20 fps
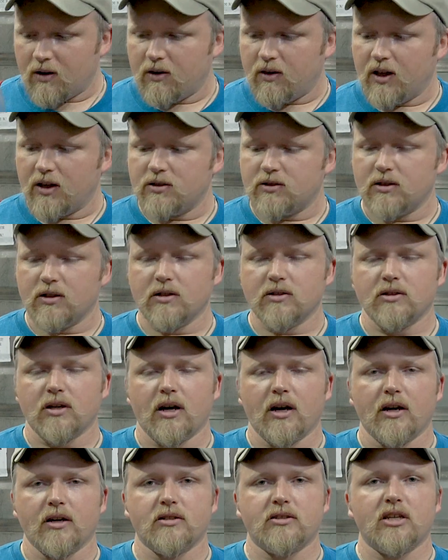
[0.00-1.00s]
This is
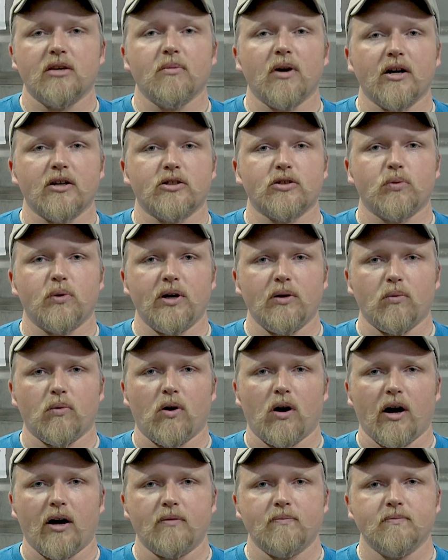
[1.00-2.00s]
a semi-sweet
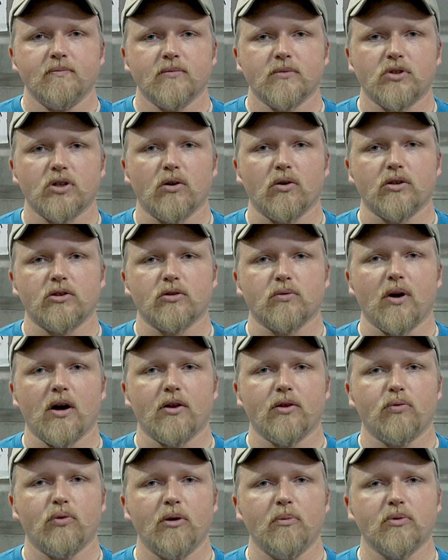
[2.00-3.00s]
wine, so it's
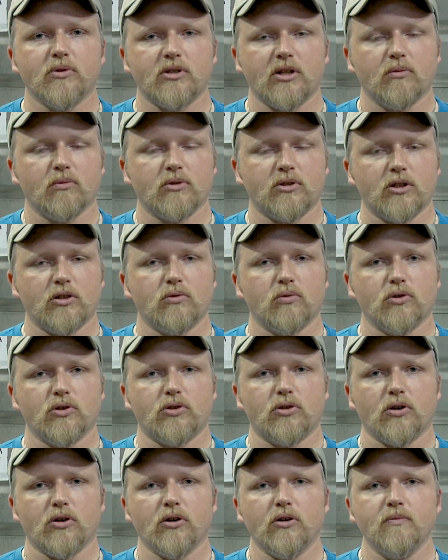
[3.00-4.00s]
around 3% residual
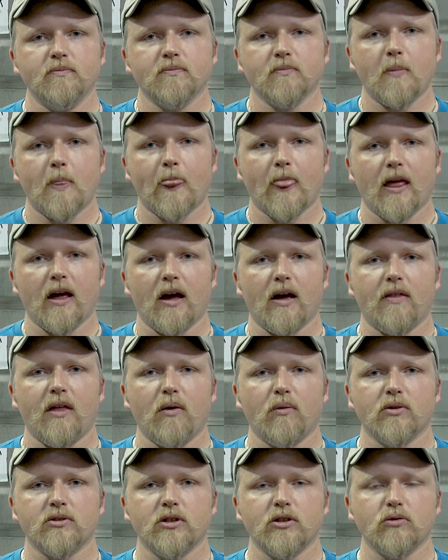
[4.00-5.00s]
sugar, and
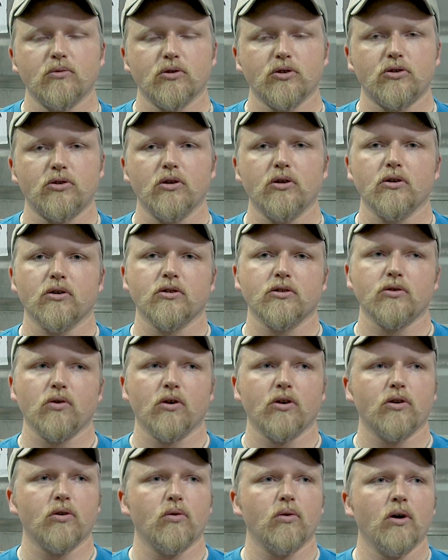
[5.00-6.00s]
that residual sugar is
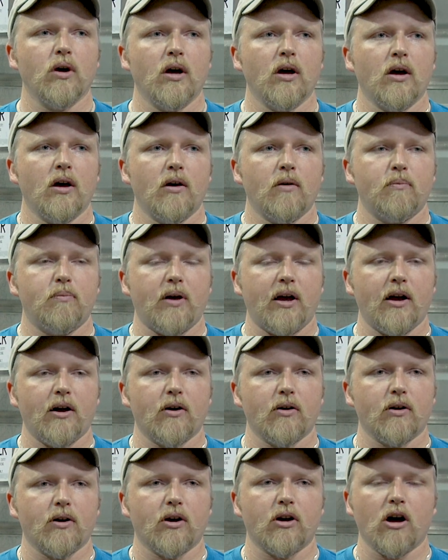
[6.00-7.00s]
going to
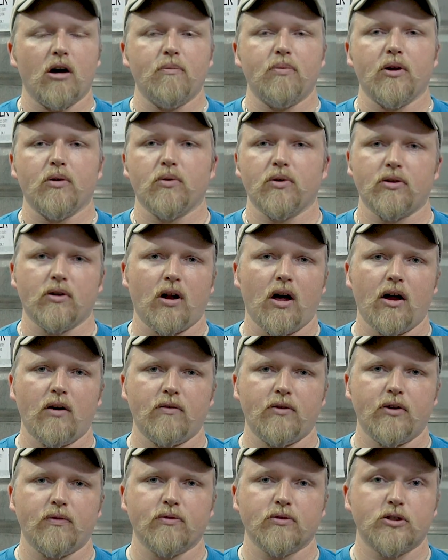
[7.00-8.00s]
pair and accompany with a lot
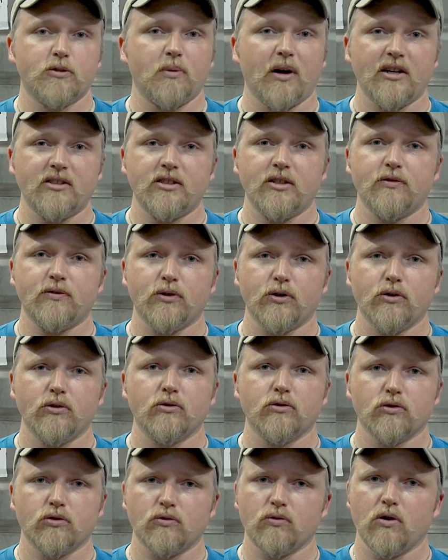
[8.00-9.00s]
of different spicy
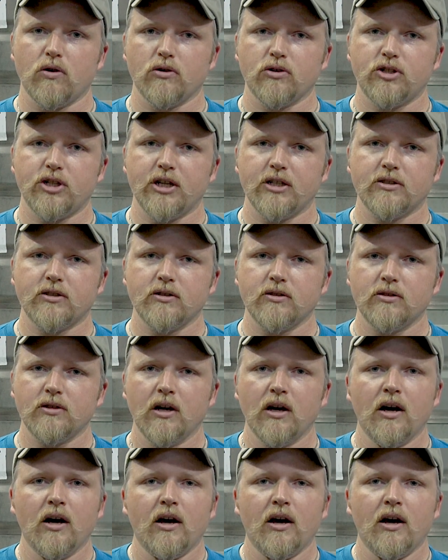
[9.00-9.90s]
foods or strong cheeses.